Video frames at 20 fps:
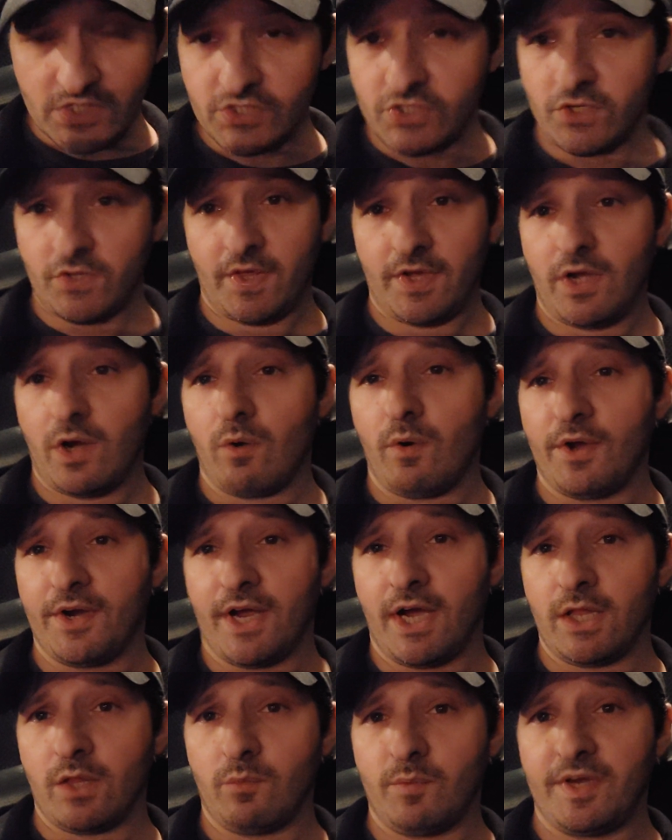So they go on
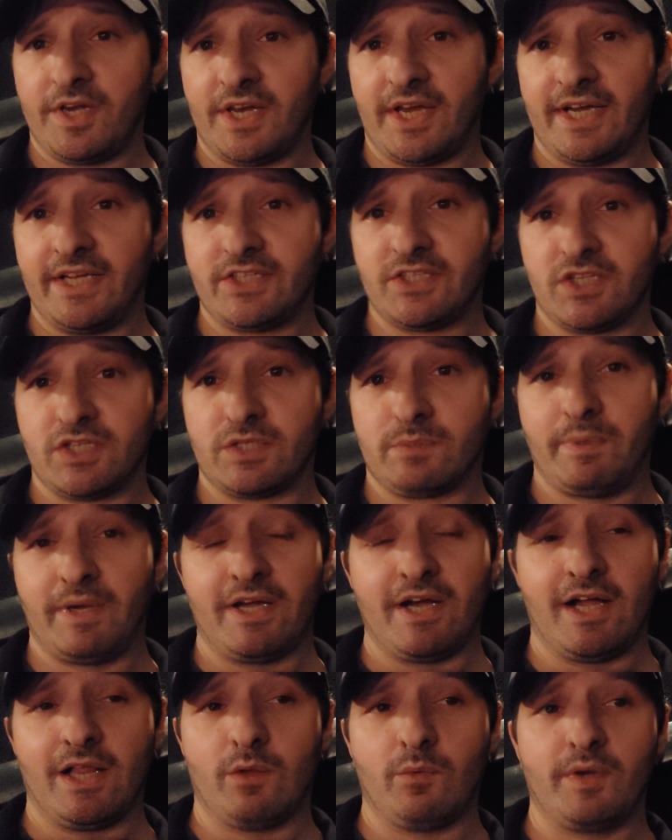Halloween night to this
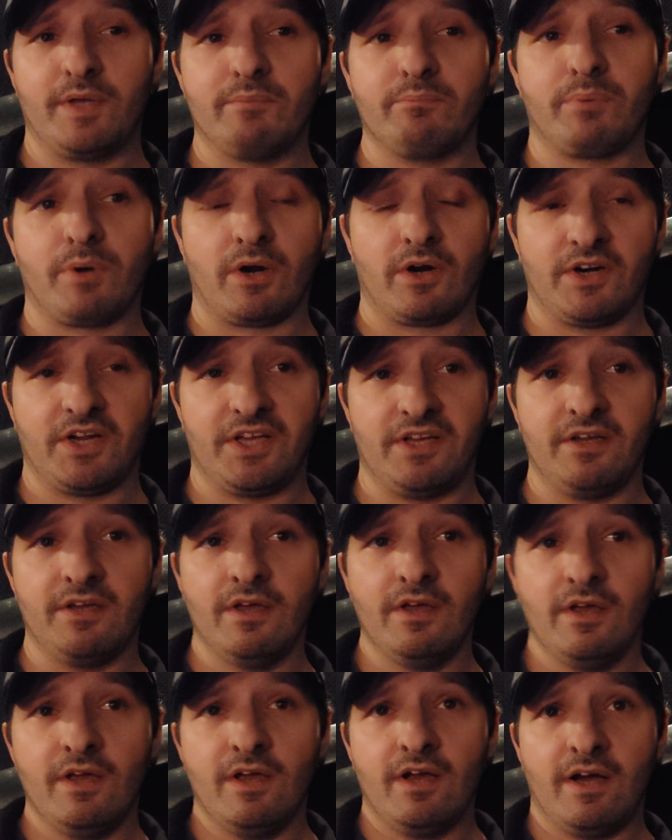big Halloween party
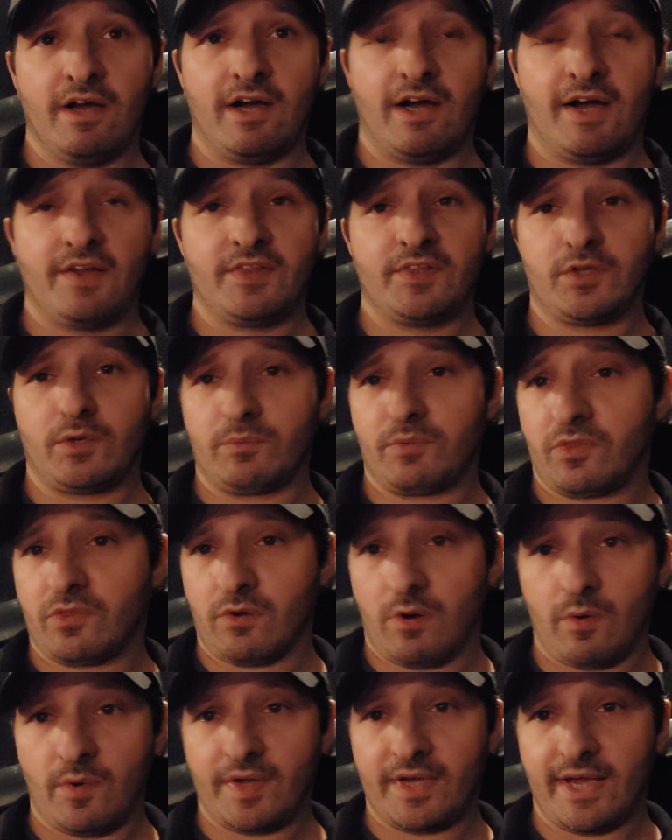that they're
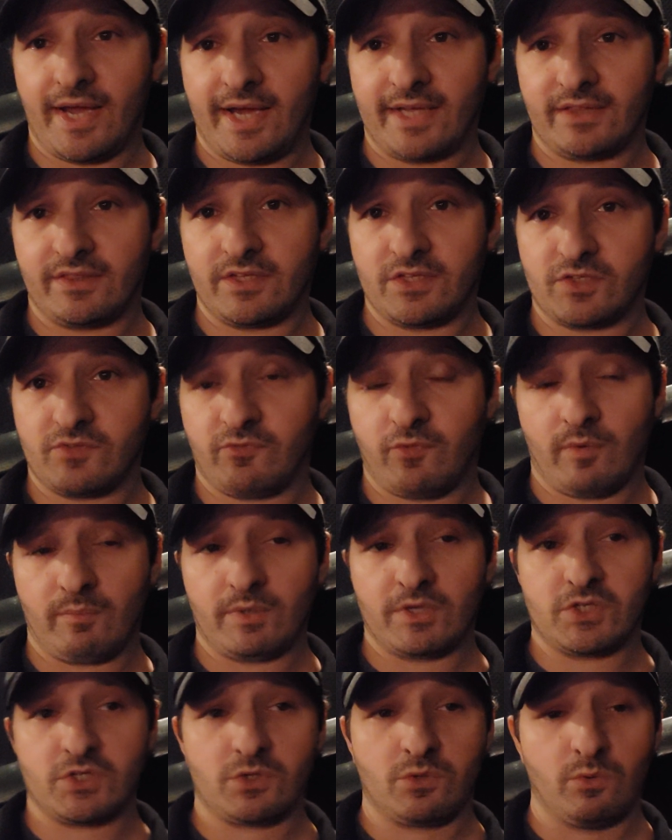throwing at this
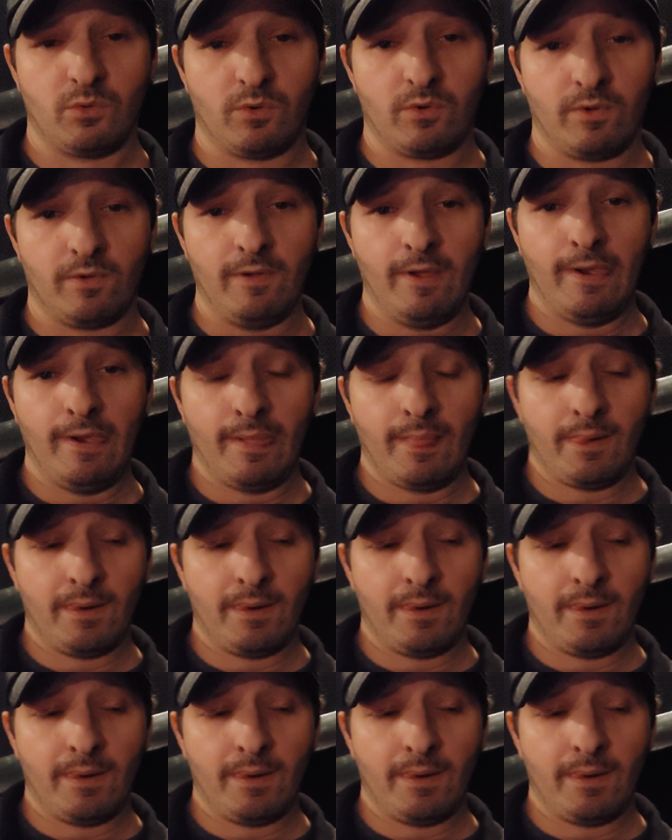former school.